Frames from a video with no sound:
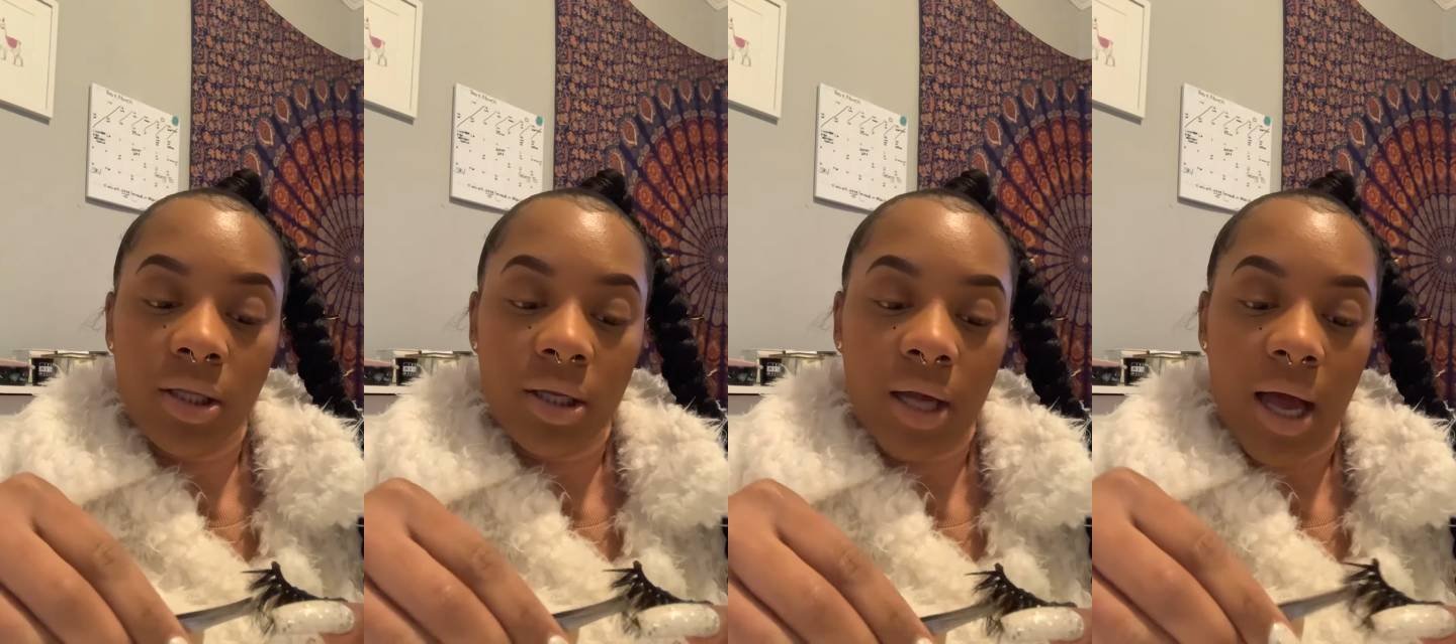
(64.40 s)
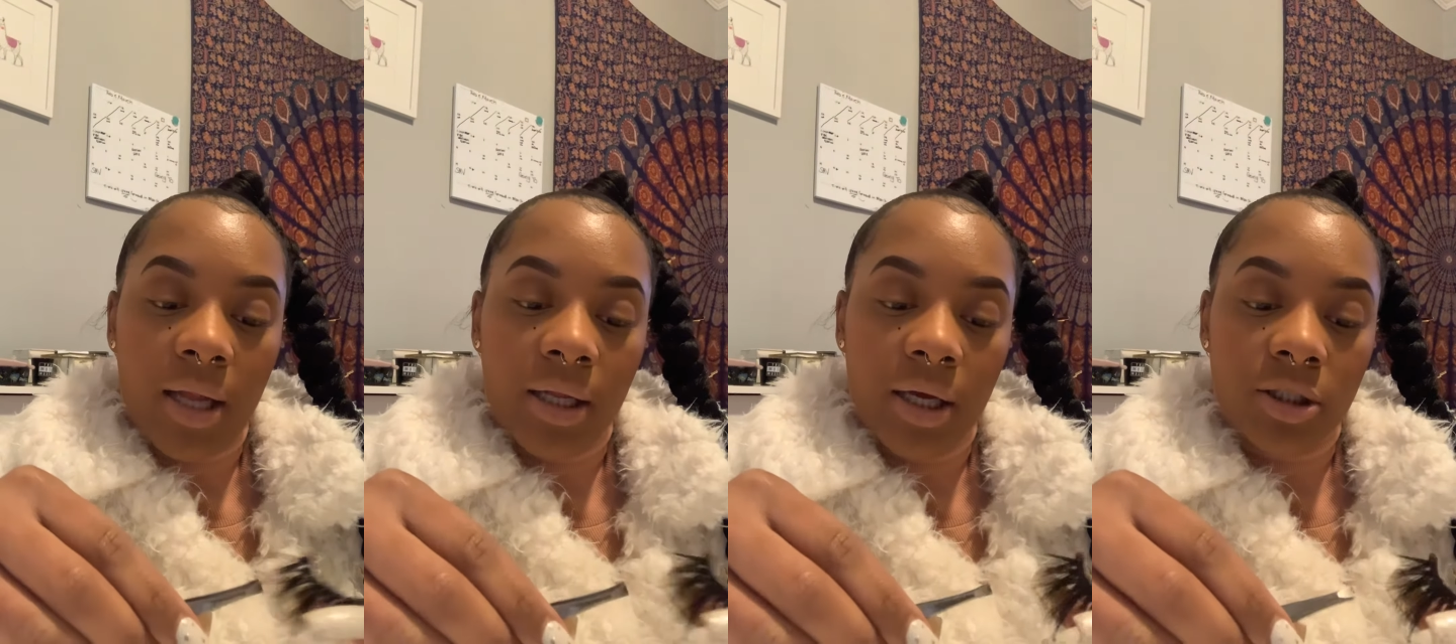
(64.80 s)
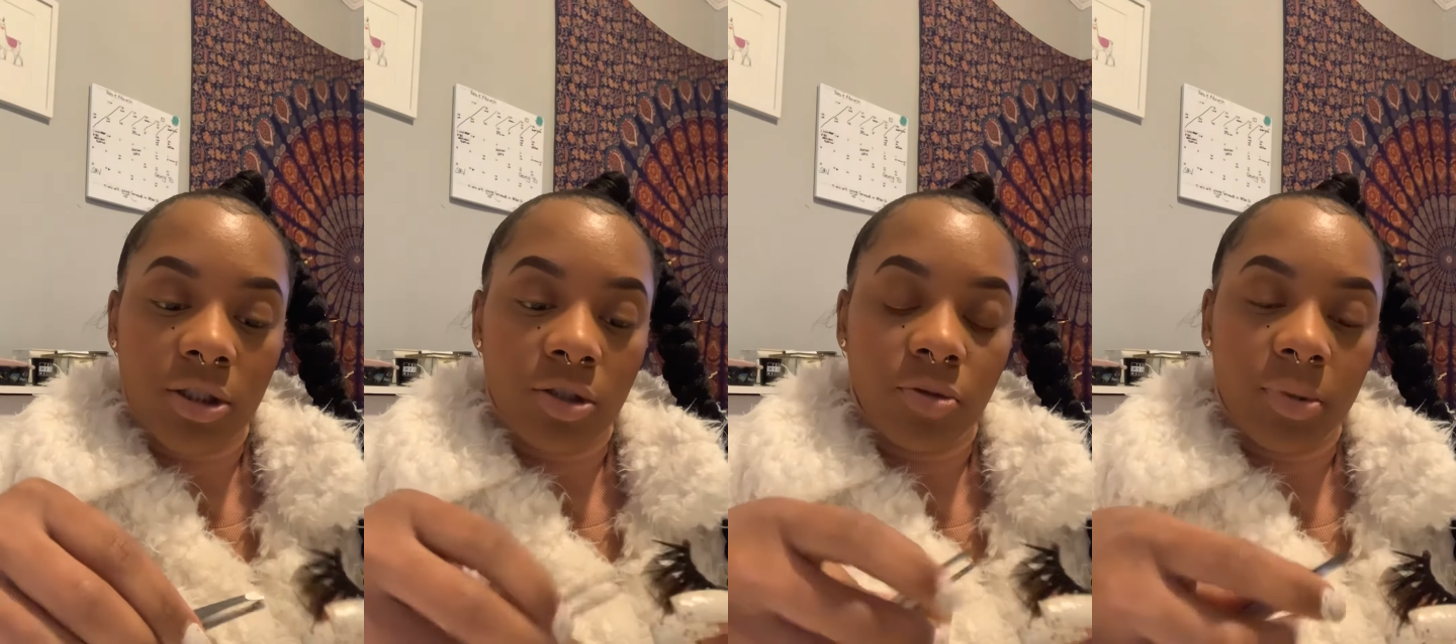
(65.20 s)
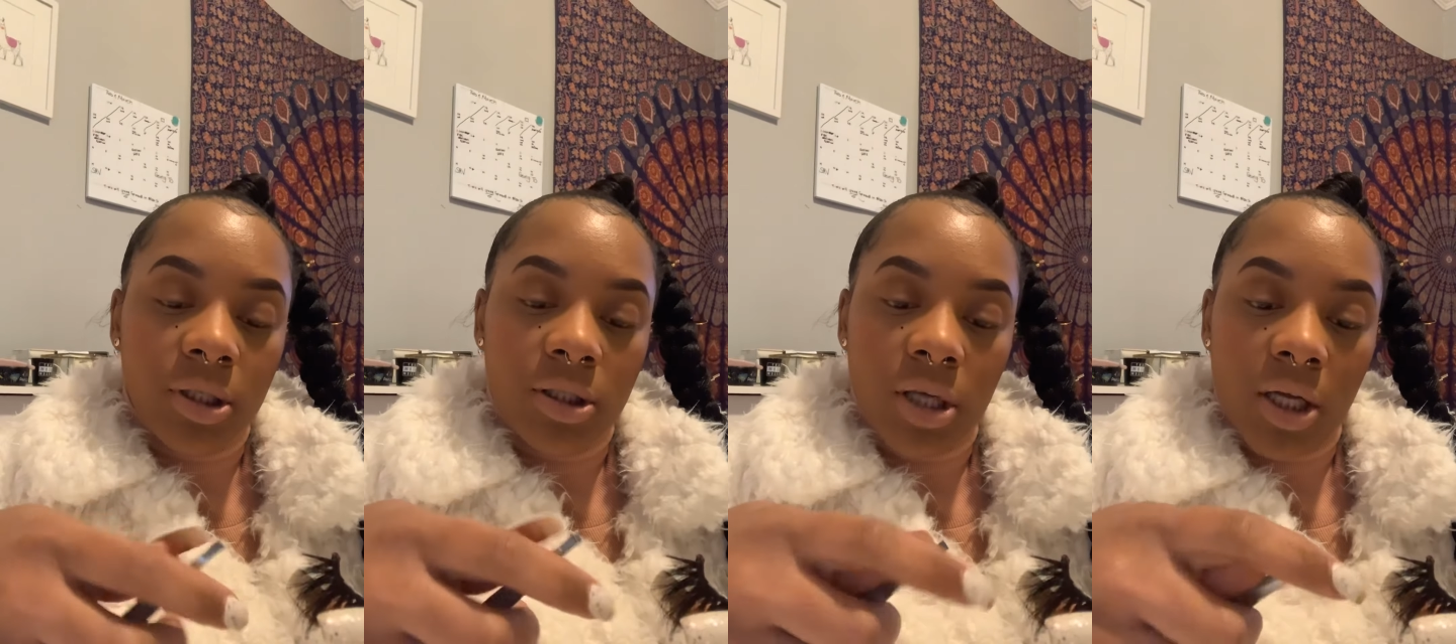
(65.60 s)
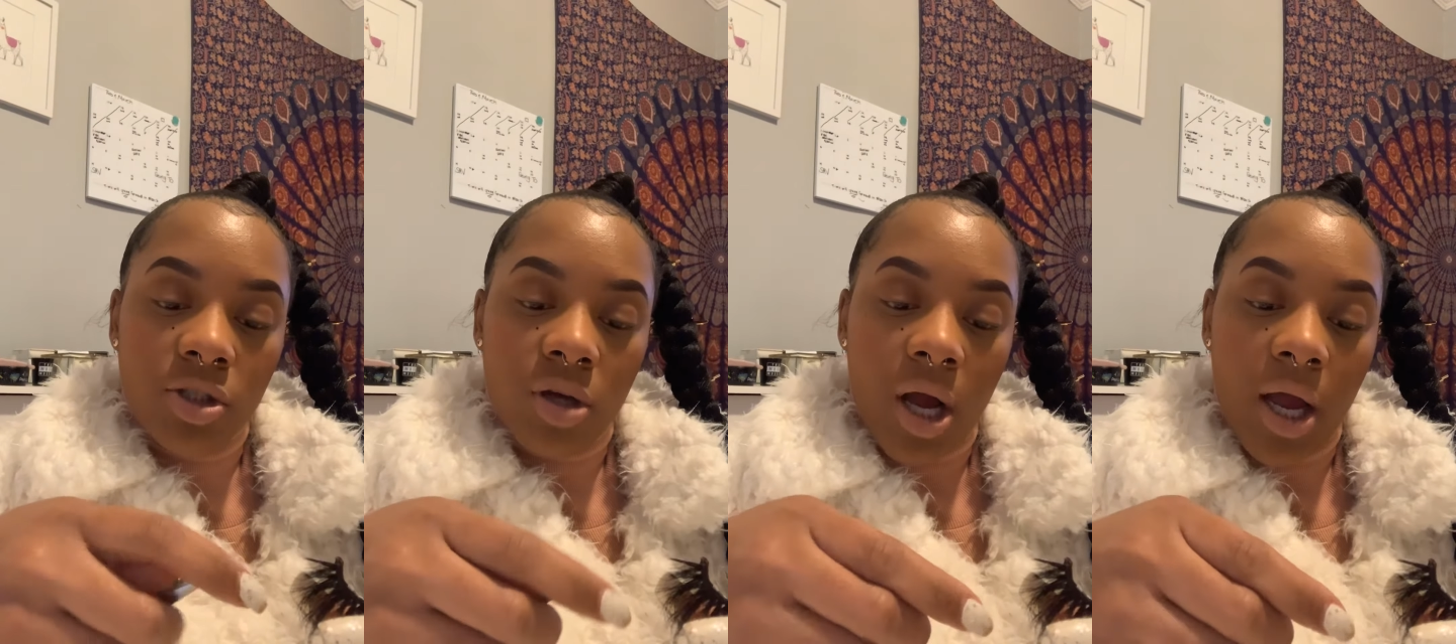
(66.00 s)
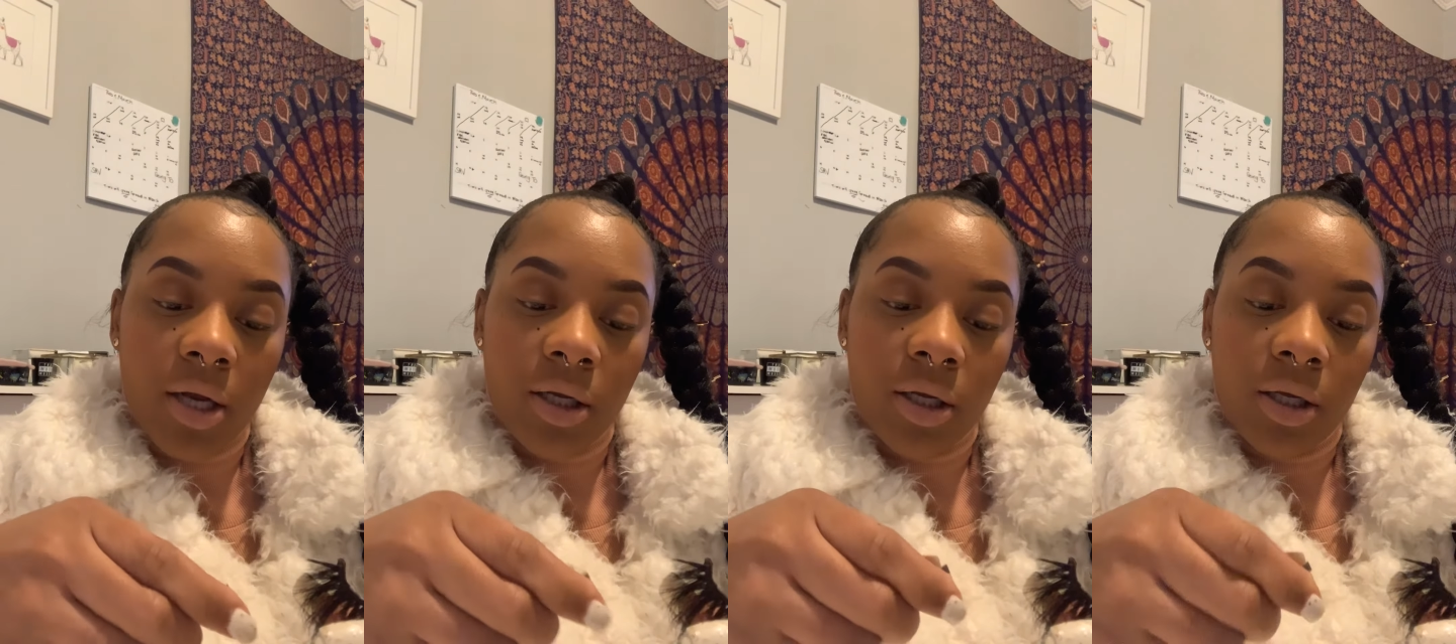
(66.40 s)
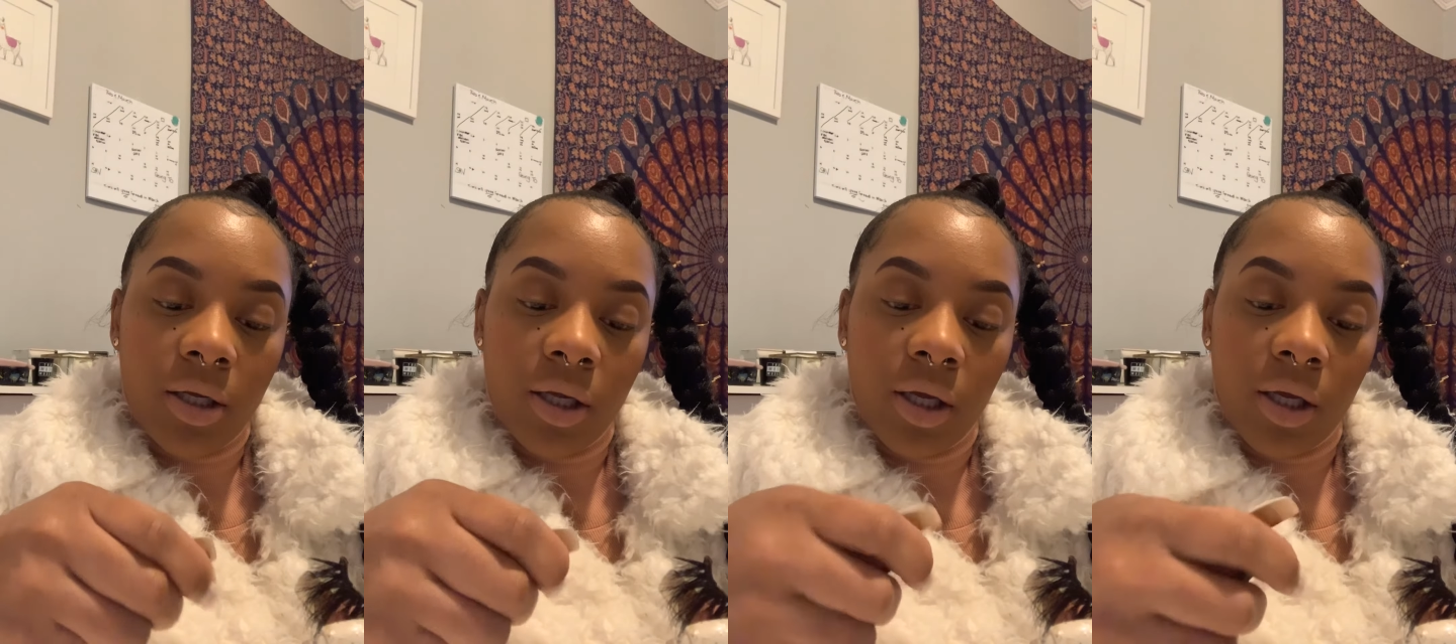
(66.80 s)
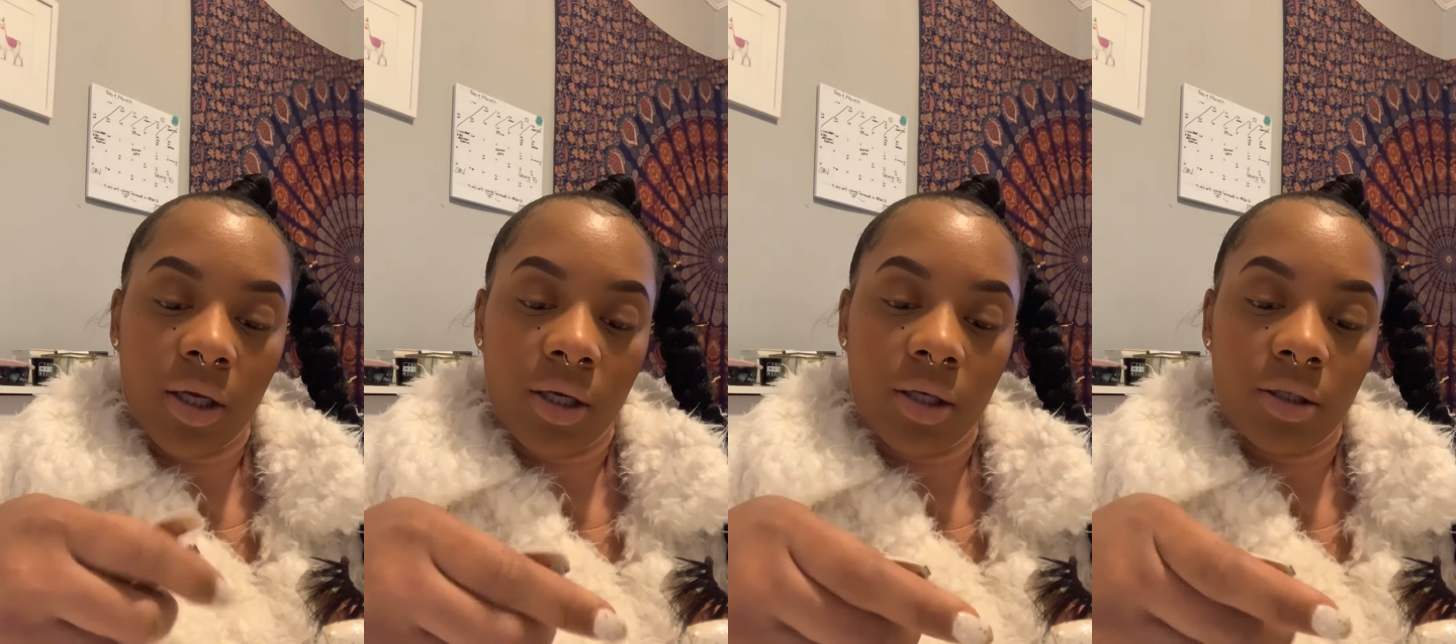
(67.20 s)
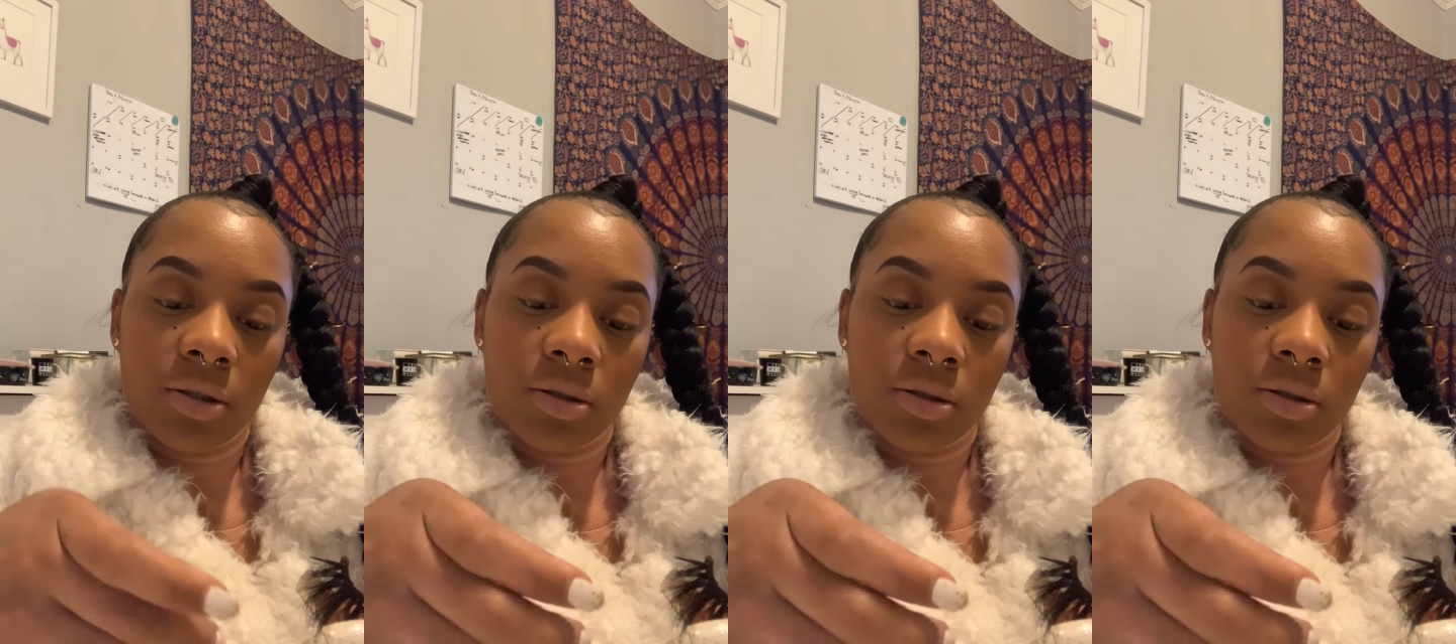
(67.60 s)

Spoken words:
than eyelash glue because I tried it and